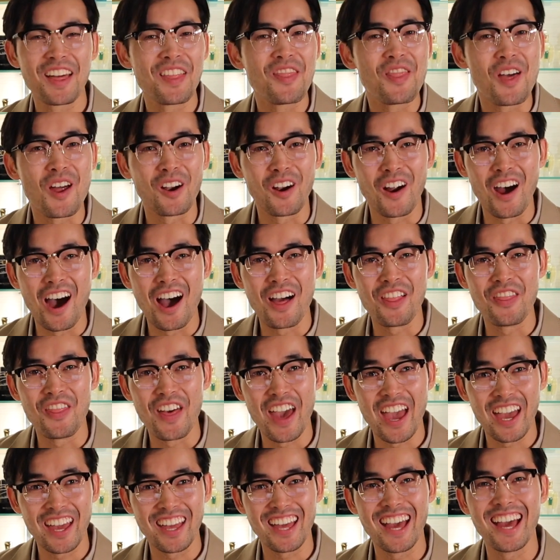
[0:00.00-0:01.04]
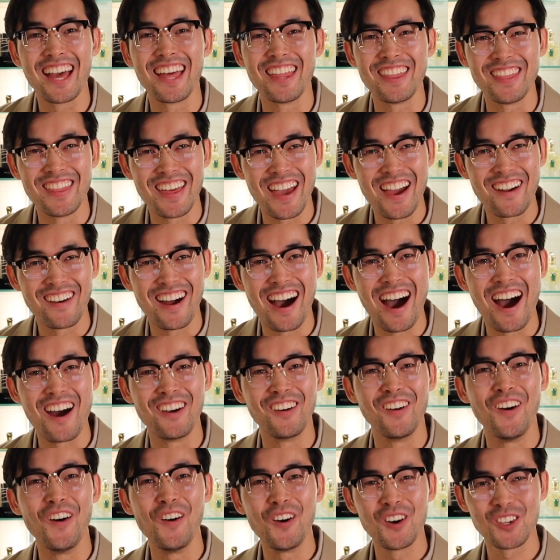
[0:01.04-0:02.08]
There are
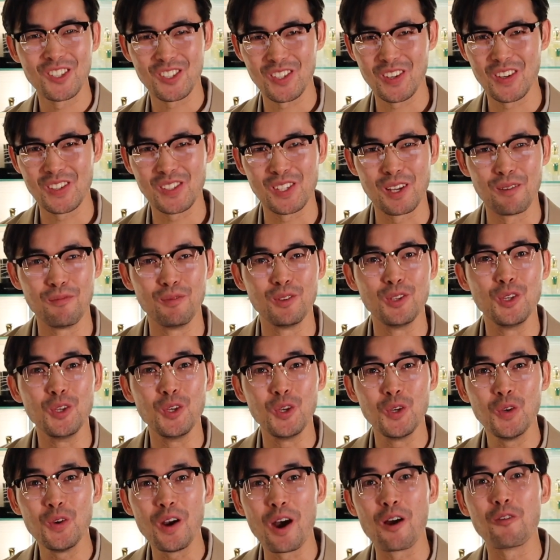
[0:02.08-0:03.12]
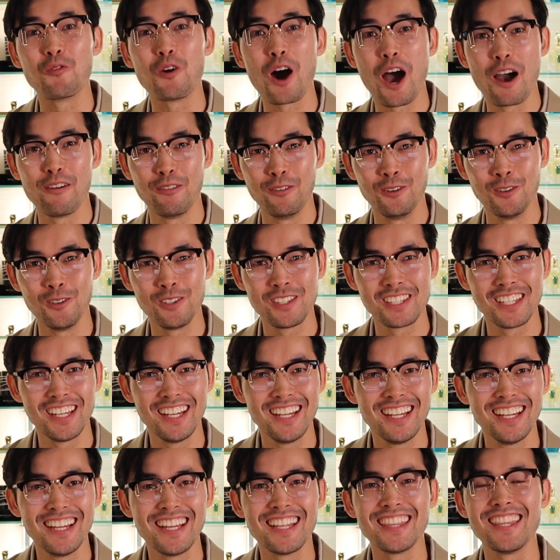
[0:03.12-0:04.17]
also some new arrivals
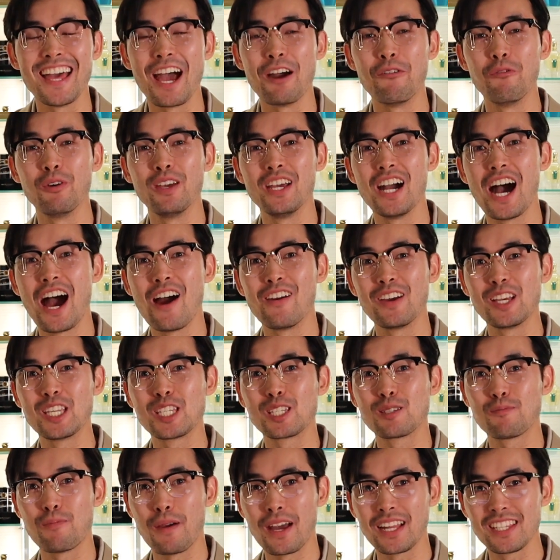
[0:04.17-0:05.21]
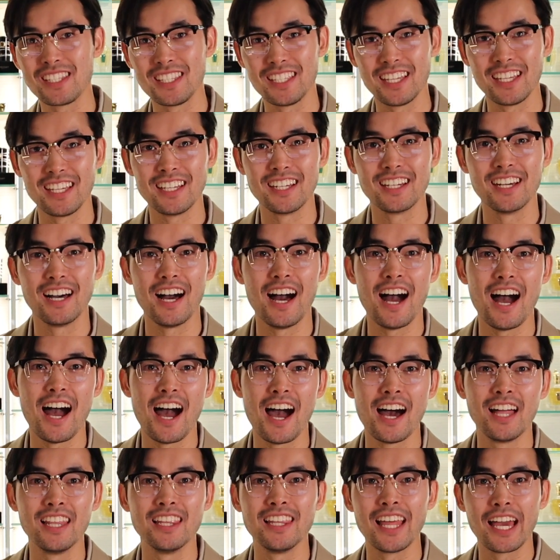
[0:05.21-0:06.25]
that we are expecting
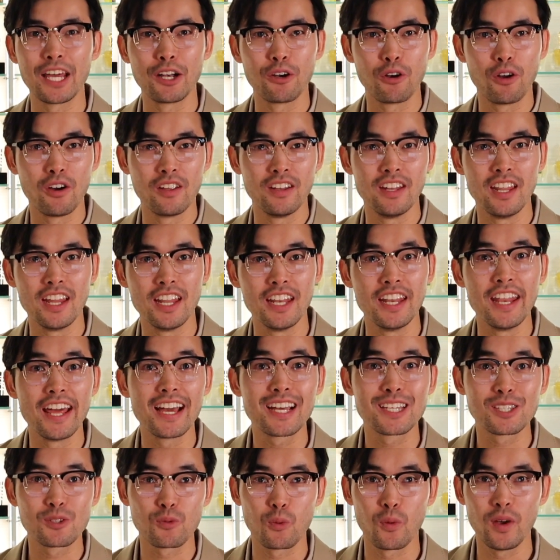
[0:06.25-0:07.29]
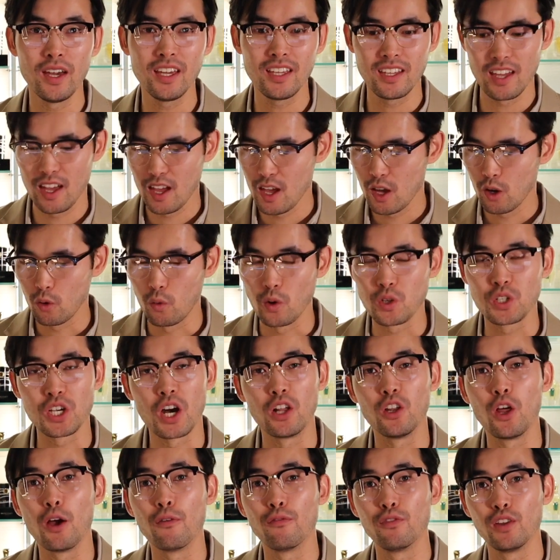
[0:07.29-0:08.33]
later on next week, which
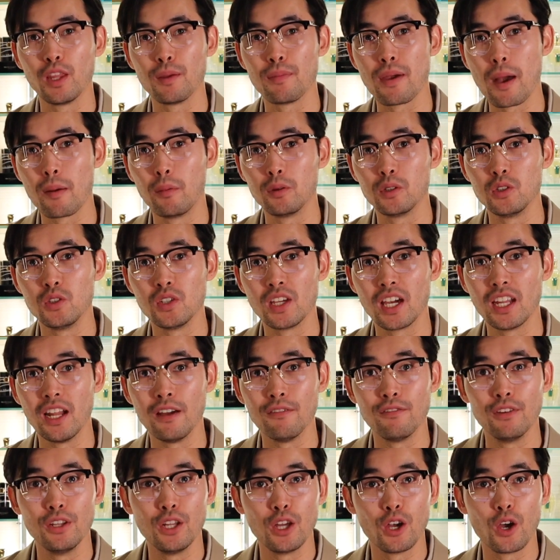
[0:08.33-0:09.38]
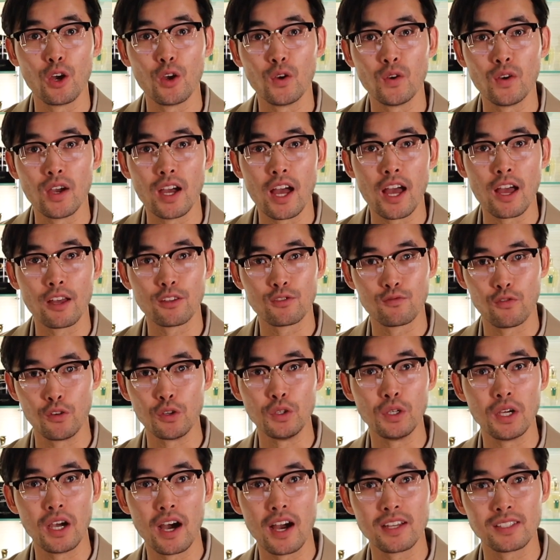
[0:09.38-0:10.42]
I'll hopefully be able to get a video for
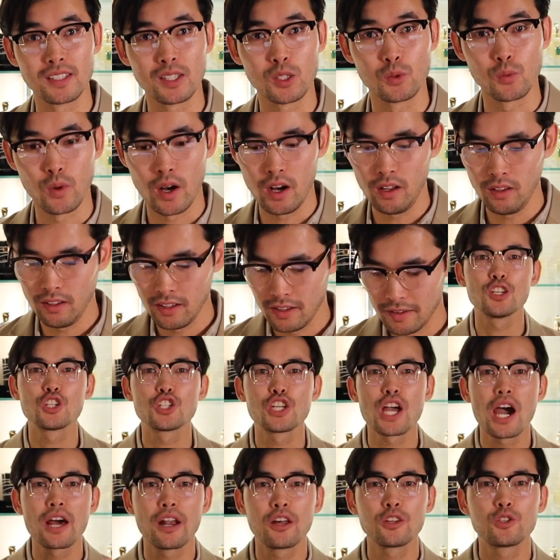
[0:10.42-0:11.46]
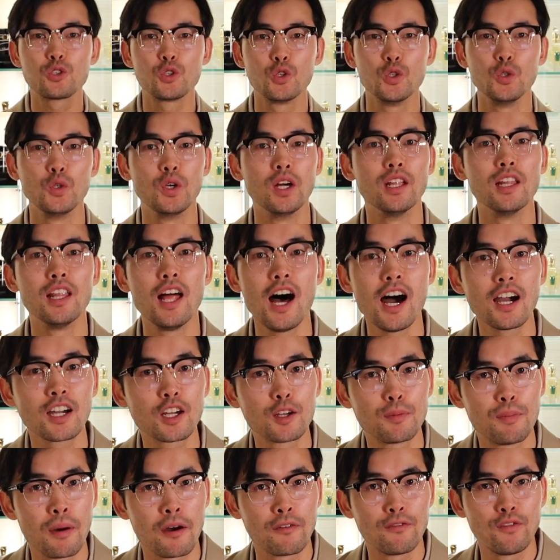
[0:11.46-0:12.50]
you guys as well. Shout out to L'Arc
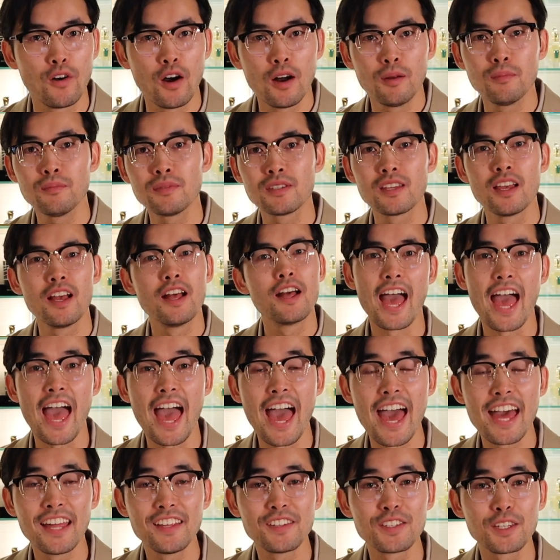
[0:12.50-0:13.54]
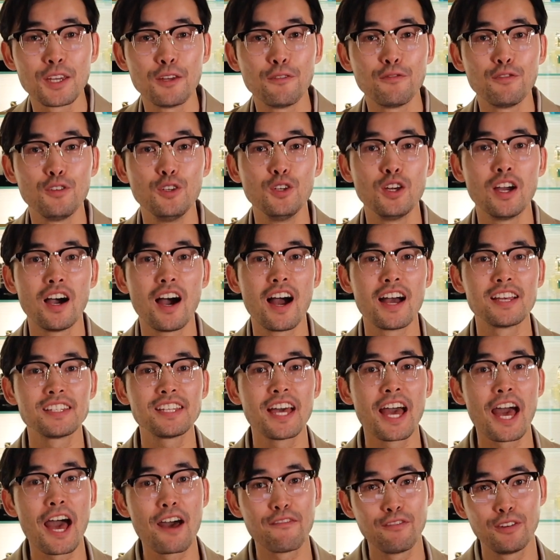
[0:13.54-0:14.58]
Parfums, and if you guys
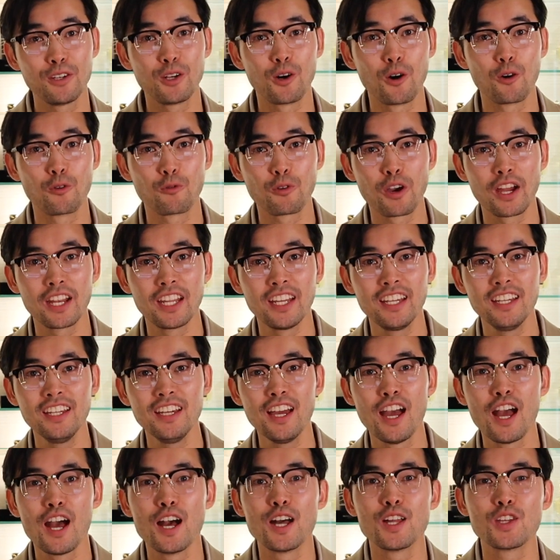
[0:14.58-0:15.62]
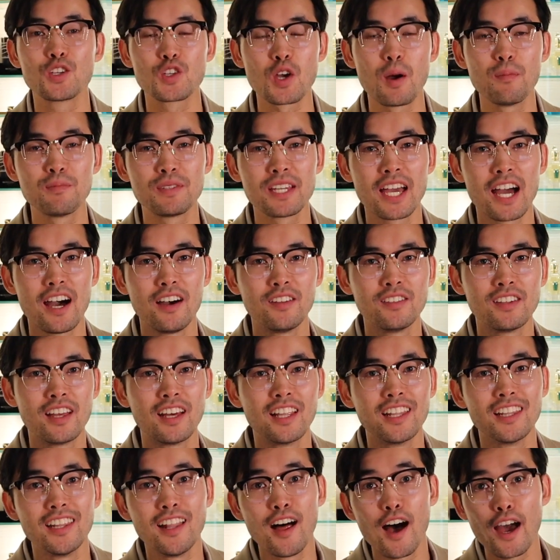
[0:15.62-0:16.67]
haven't already, jump down,
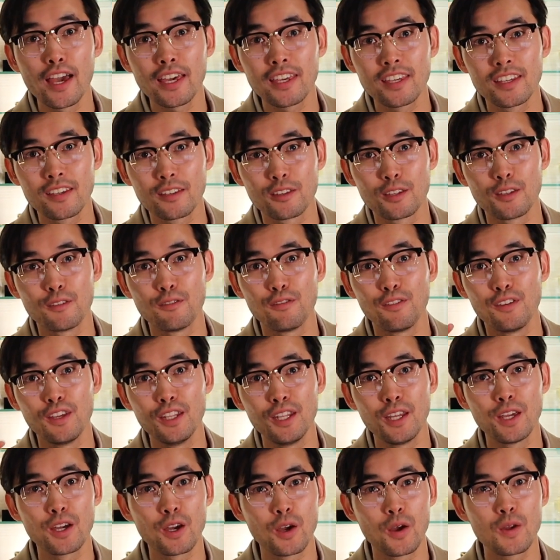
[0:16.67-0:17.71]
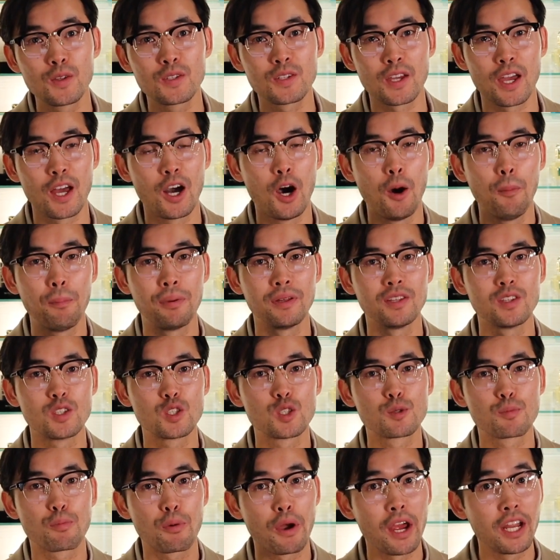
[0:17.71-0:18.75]
like the video to help it
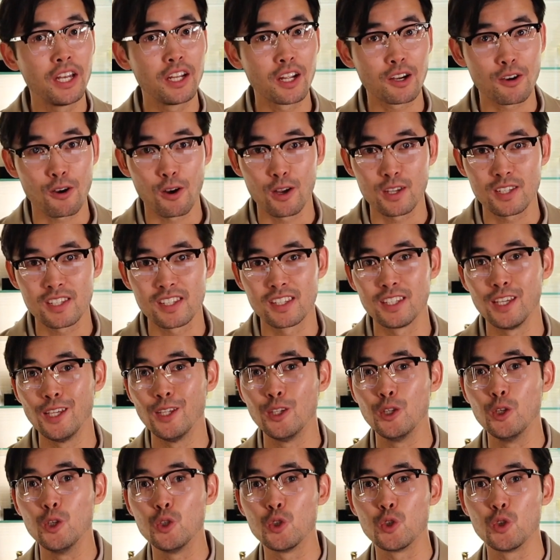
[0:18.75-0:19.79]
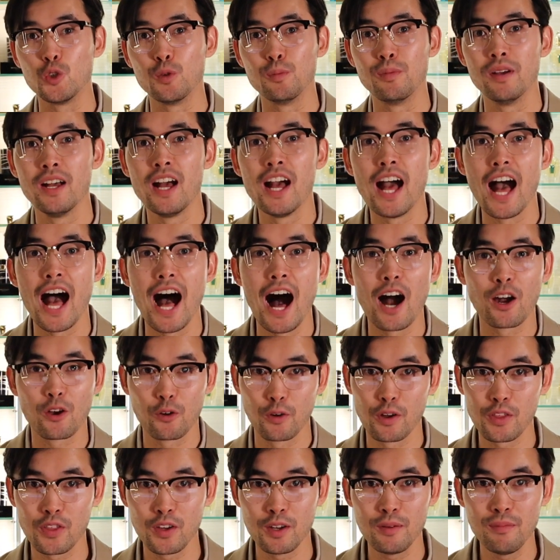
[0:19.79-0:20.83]
spread across the YouTube
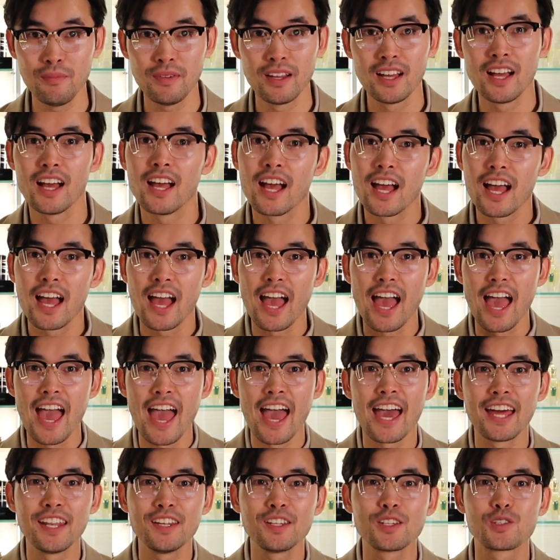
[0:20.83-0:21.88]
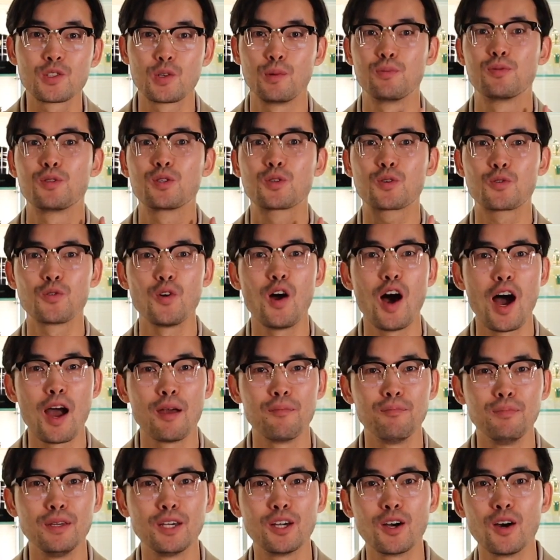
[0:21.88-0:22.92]
algorithm, and
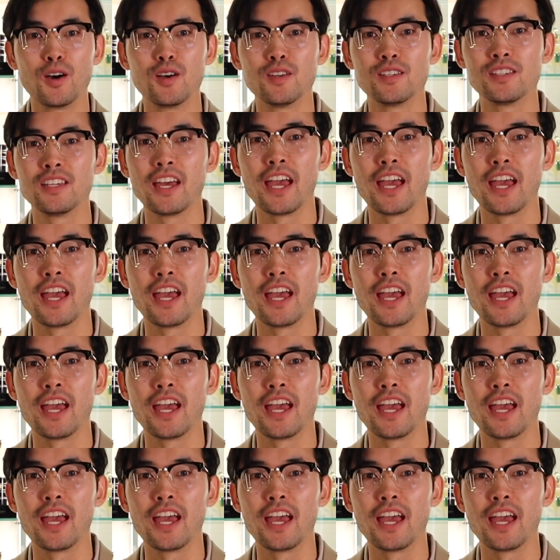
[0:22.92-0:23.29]
subscribe because